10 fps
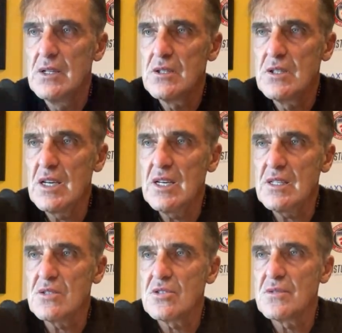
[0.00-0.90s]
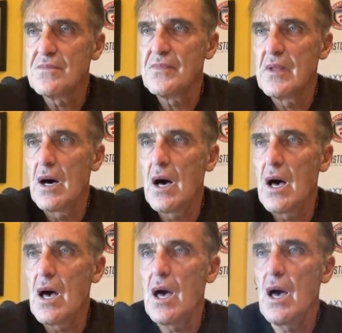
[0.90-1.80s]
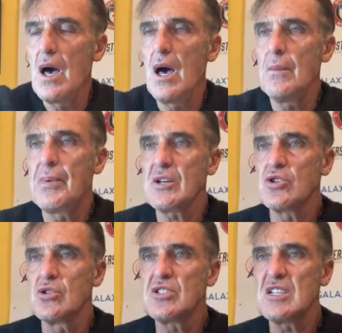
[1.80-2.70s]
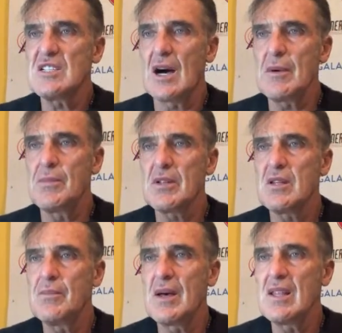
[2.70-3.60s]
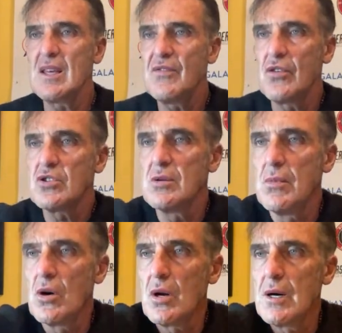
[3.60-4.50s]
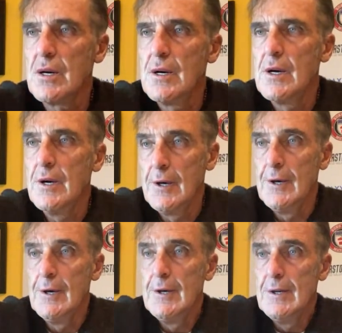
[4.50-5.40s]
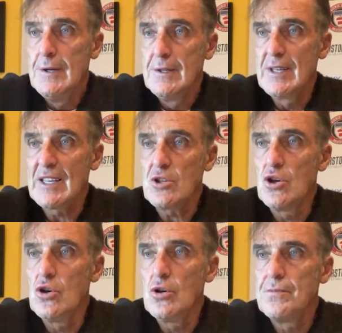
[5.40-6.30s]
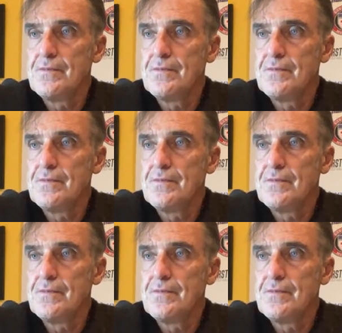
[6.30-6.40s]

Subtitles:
Cheers. Peter Sloan says, happy birthday, Bernie, for tomorrow. Thank you.